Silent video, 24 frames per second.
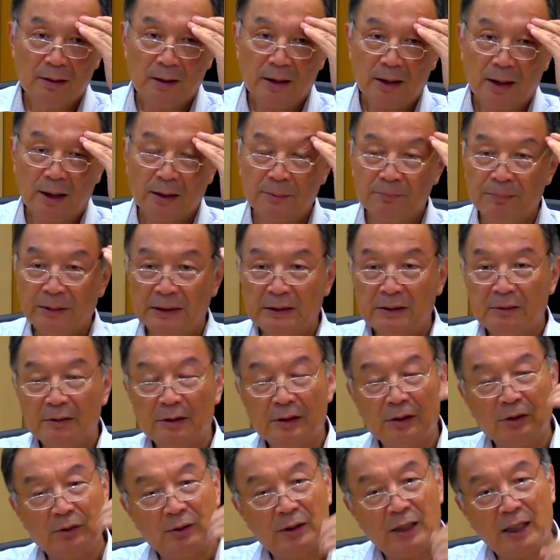And but
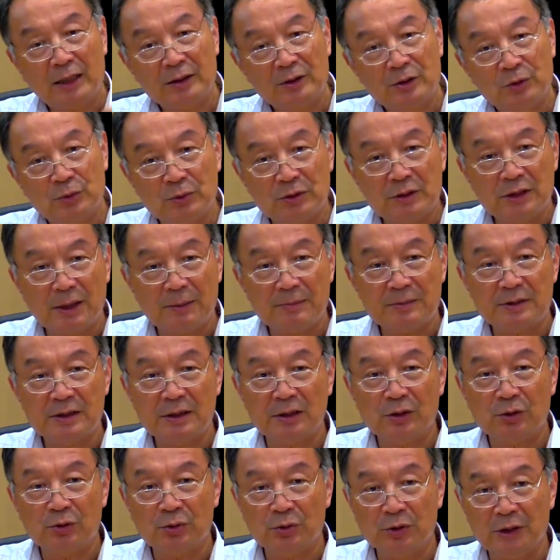you can do
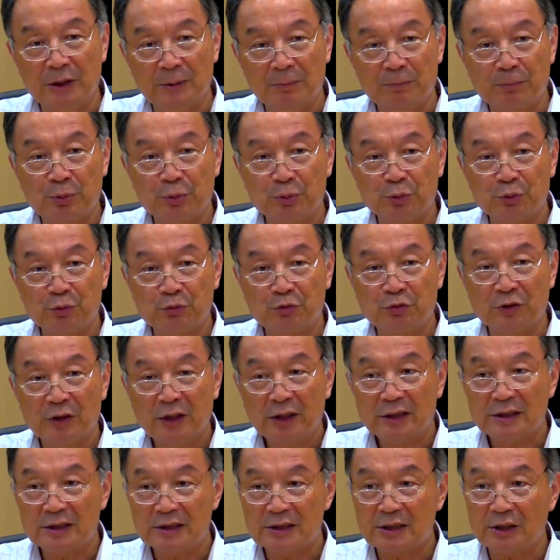something to improve
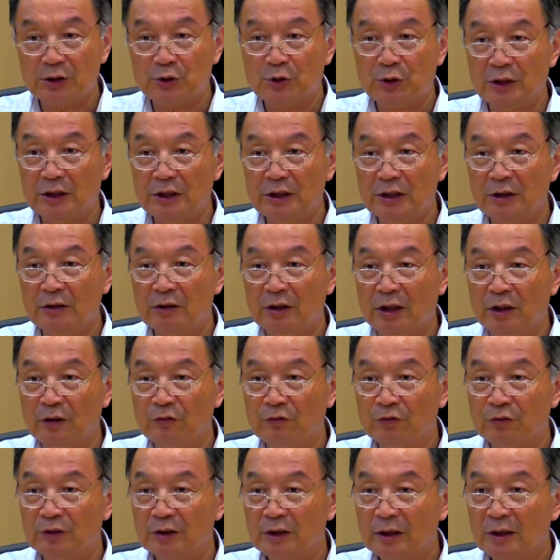the situation
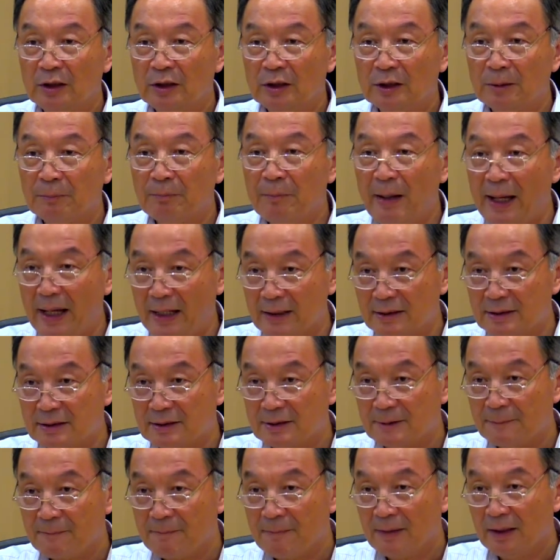of the
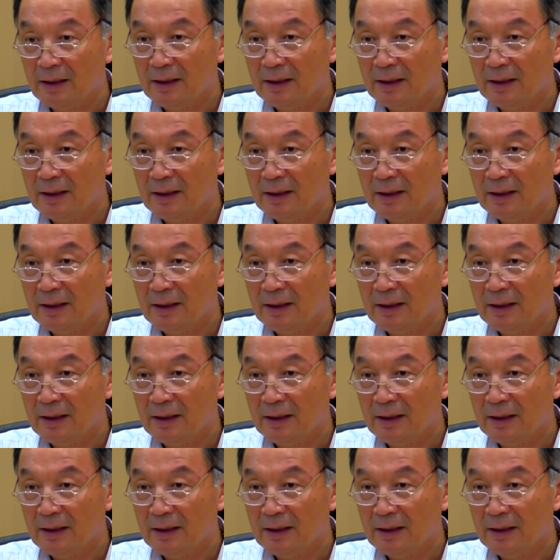mass,